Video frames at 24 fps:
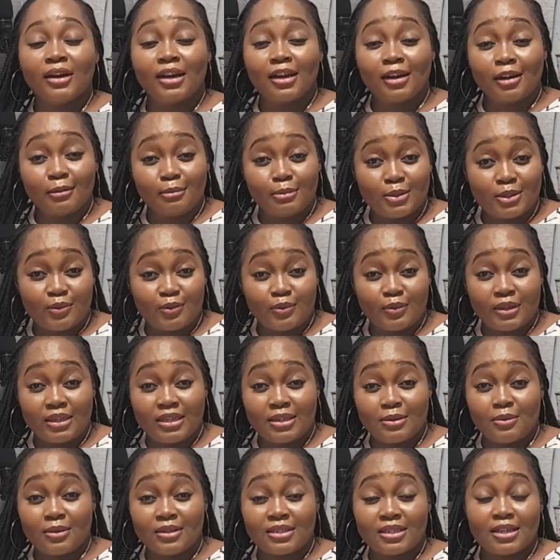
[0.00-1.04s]
and the beautiful
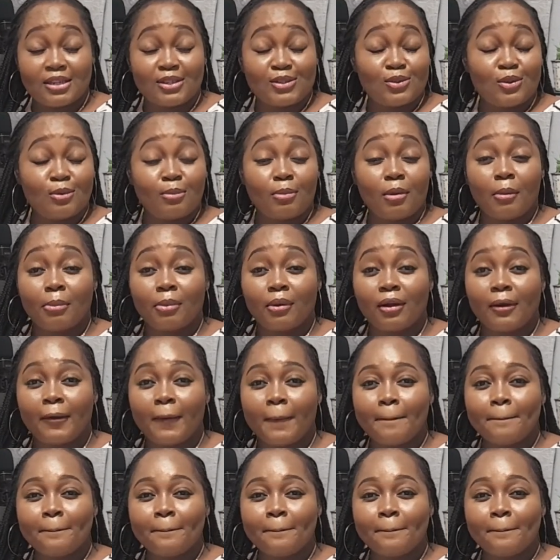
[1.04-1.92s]
it was a soap opera